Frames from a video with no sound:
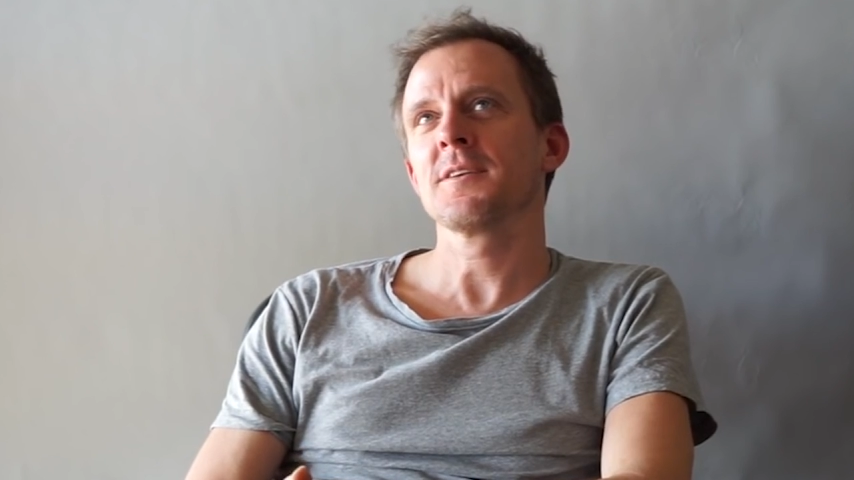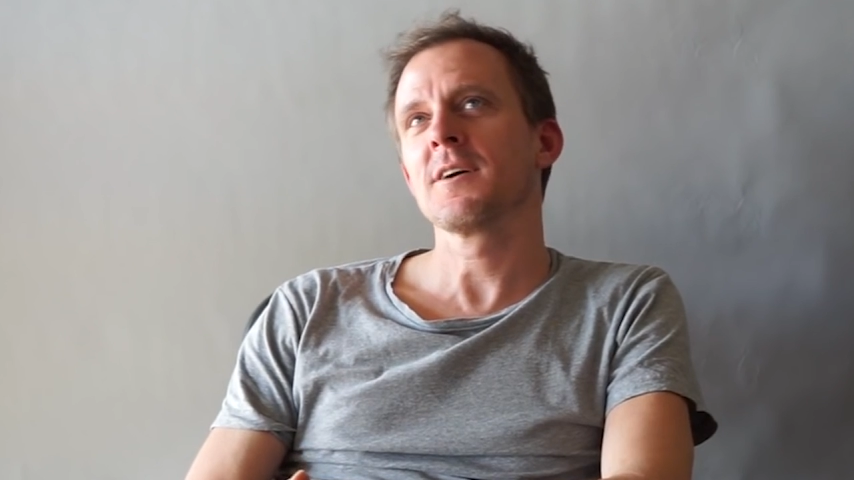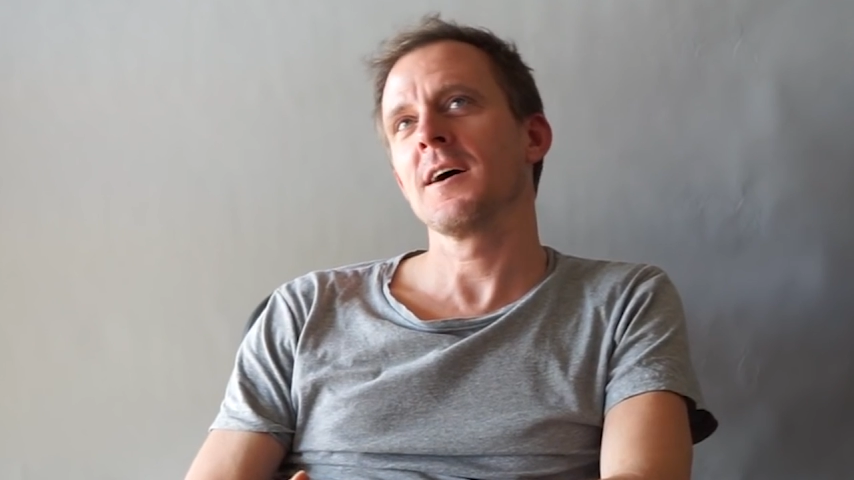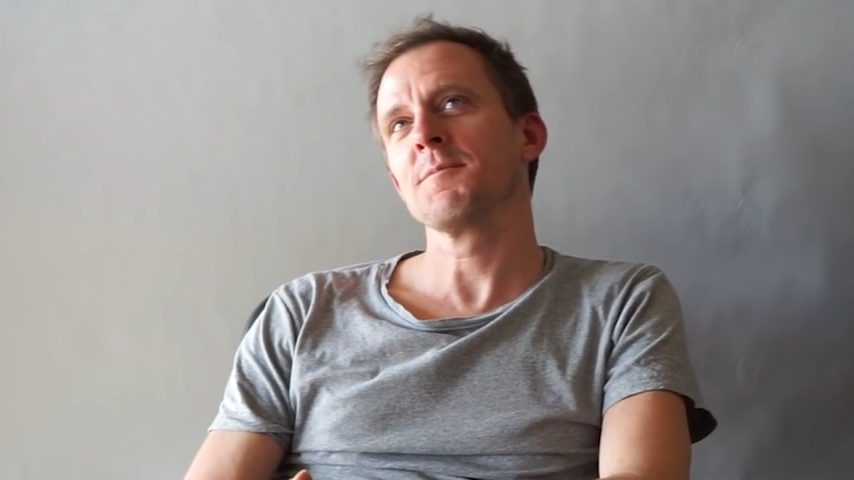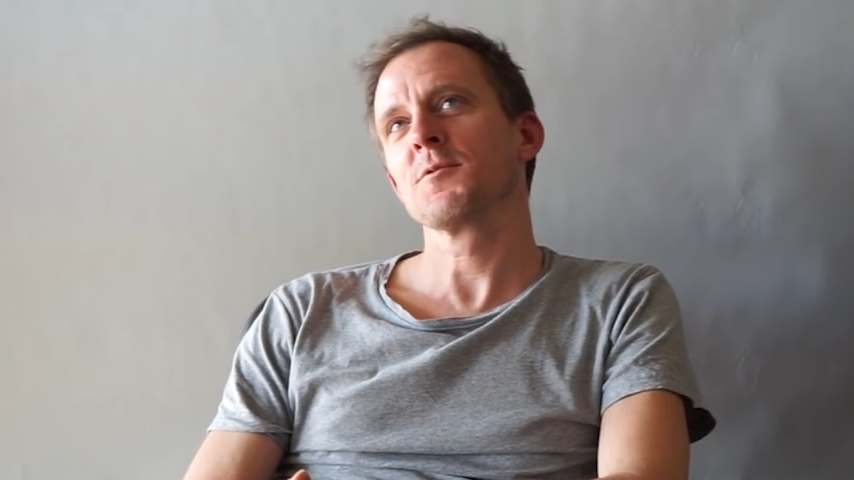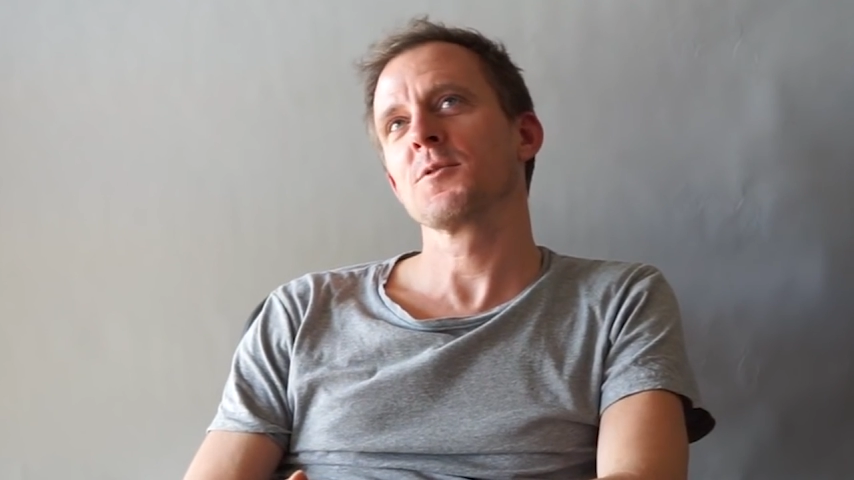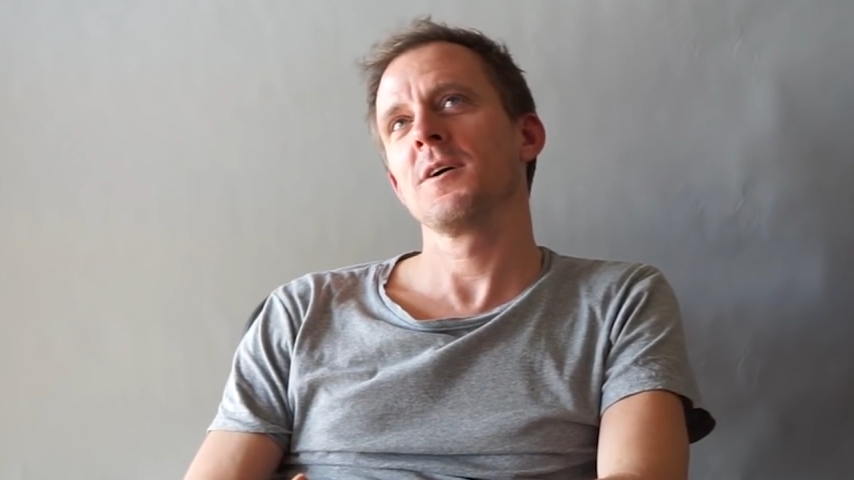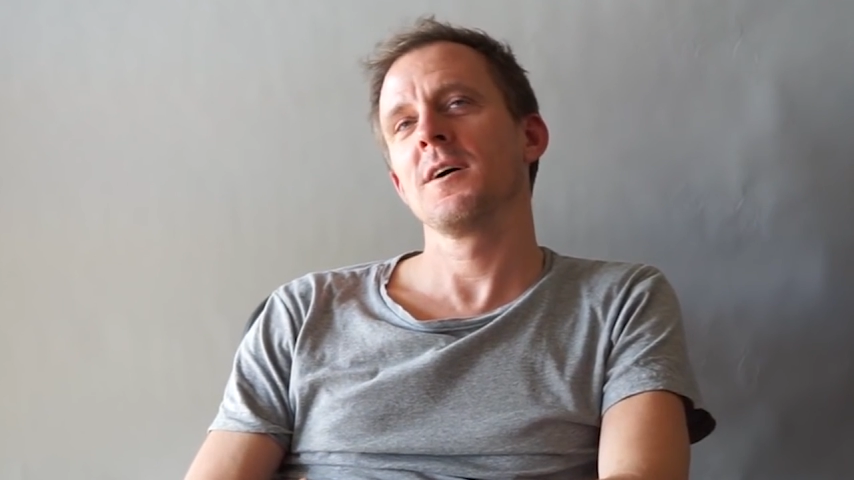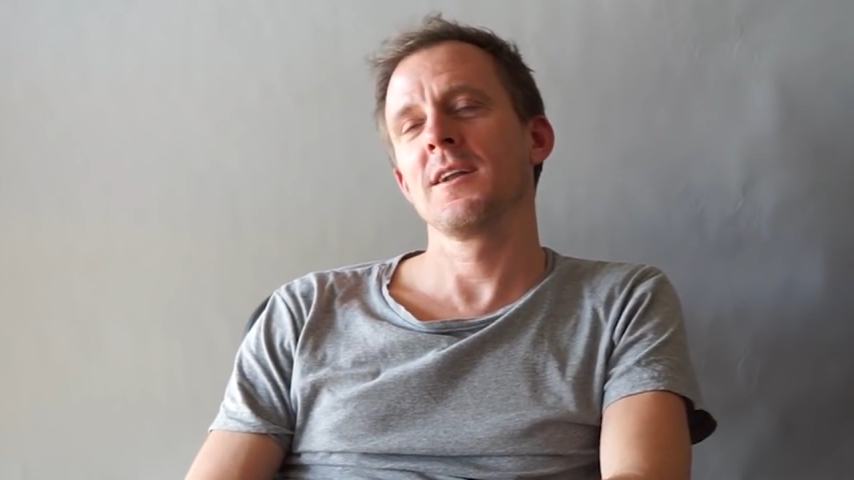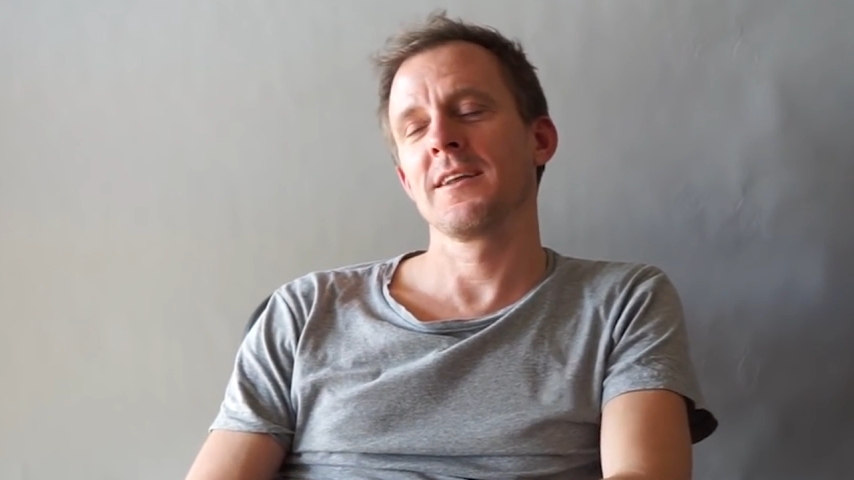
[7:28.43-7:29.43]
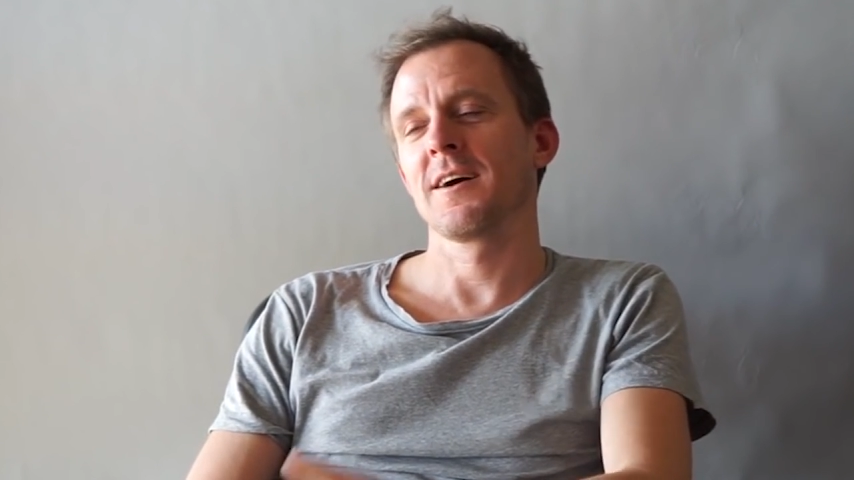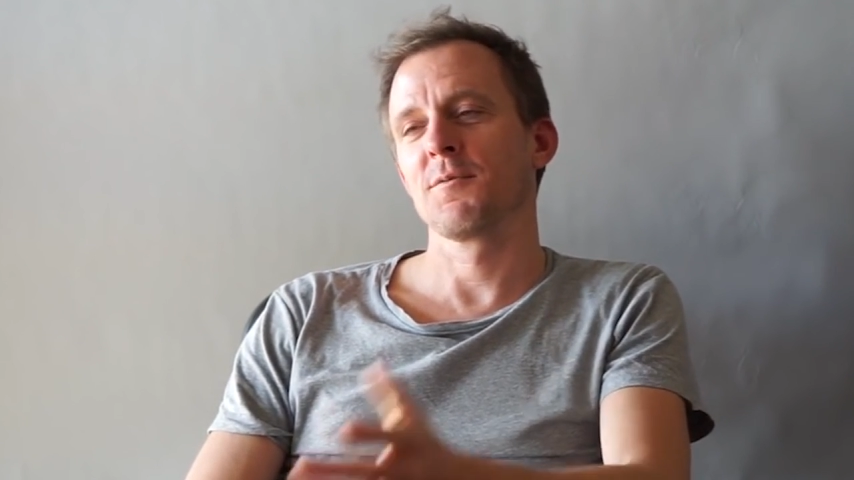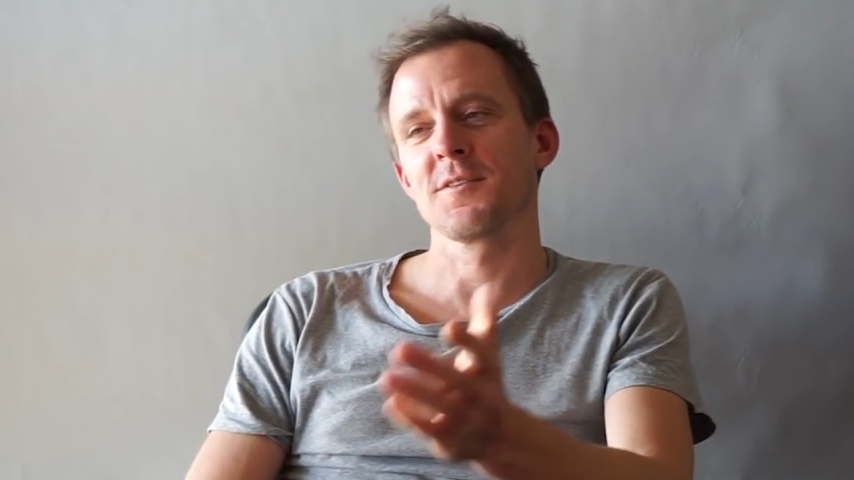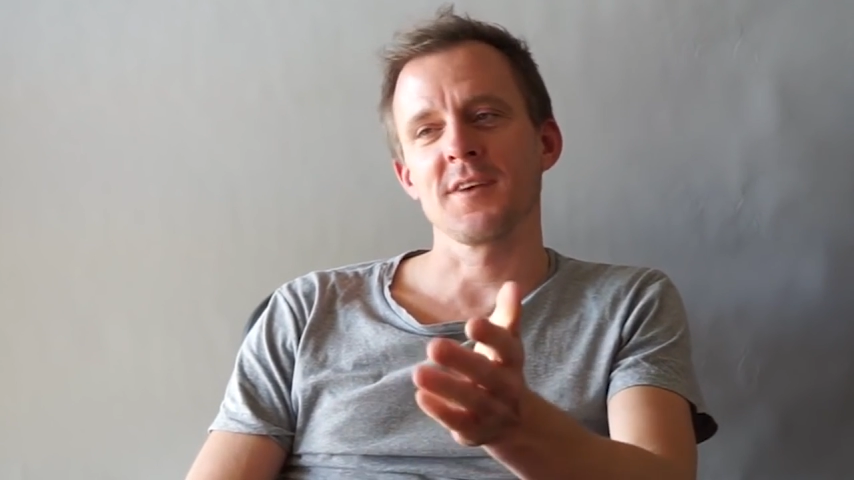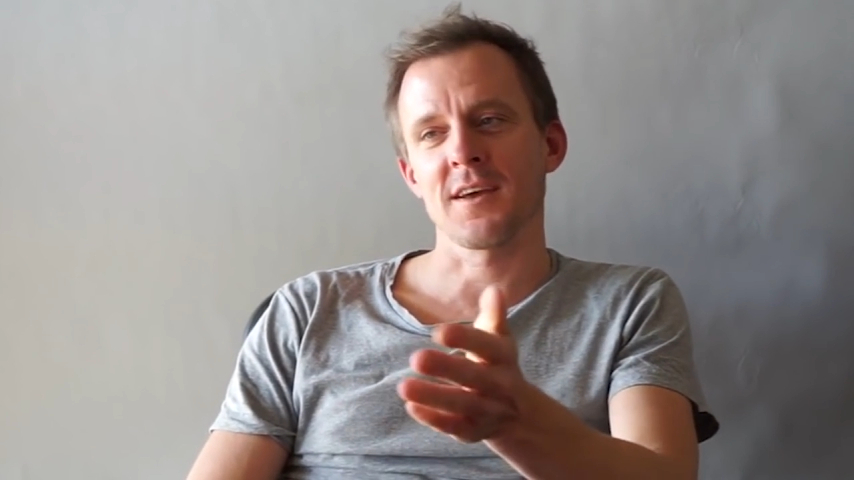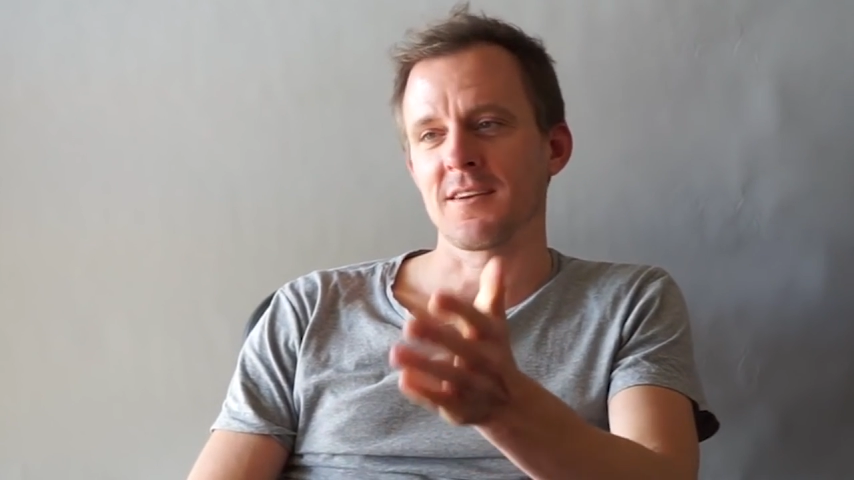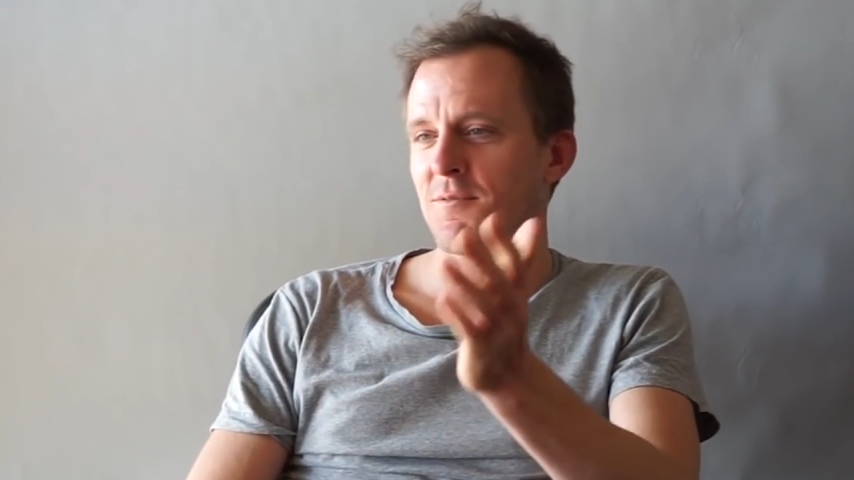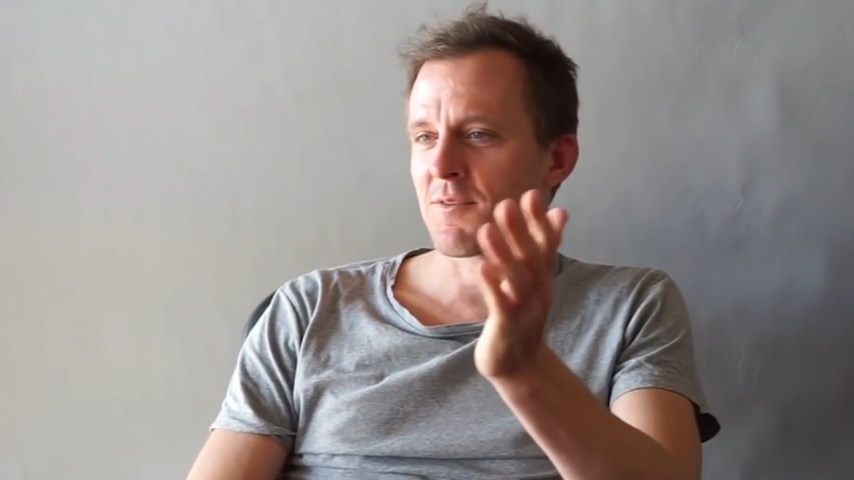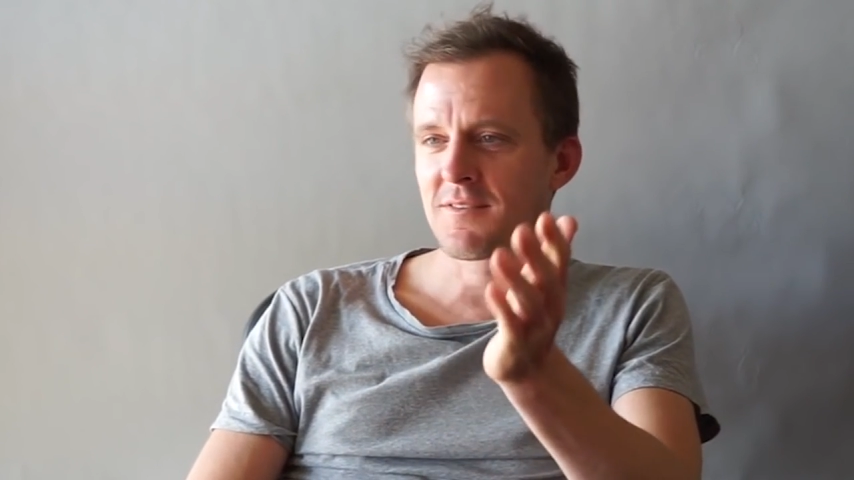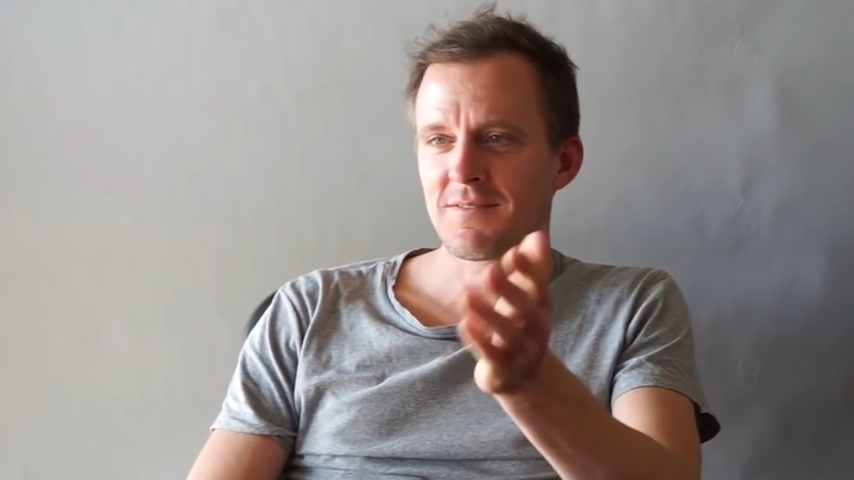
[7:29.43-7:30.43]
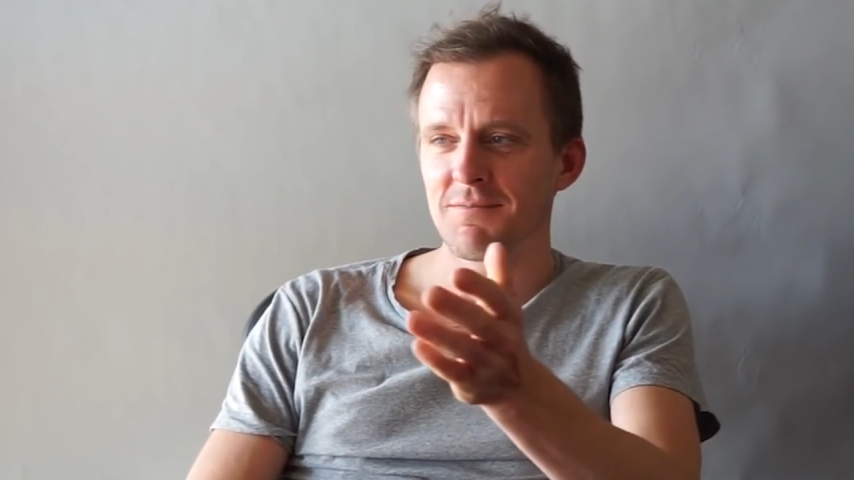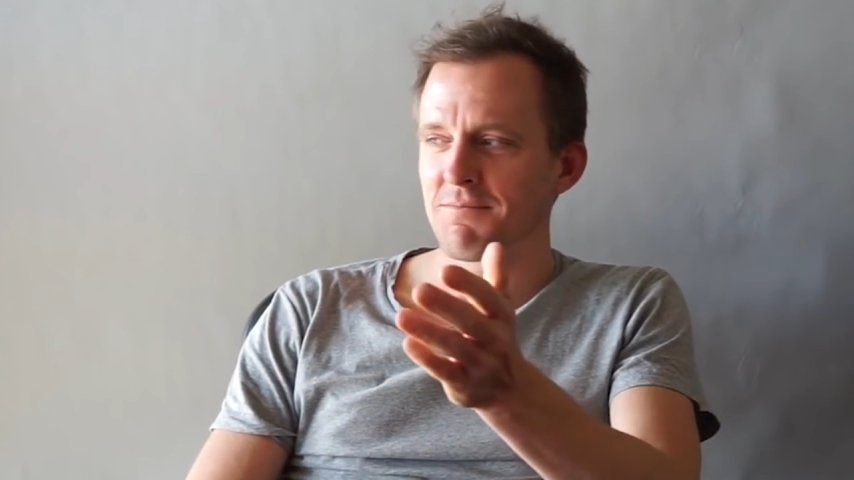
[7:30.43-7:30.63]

the time trial and I was second with